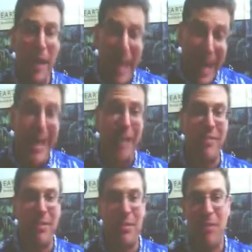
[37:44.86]
he
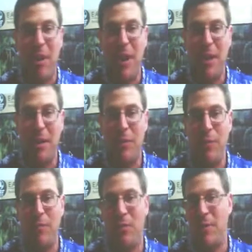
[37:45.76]
gets to decide if
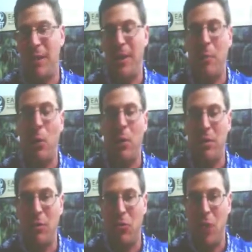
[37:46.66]
it's
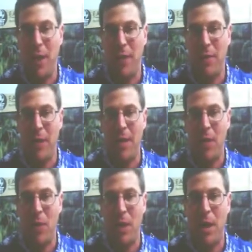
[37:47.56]
important to do training in that
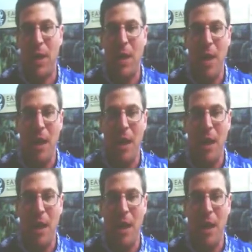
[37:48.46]
area,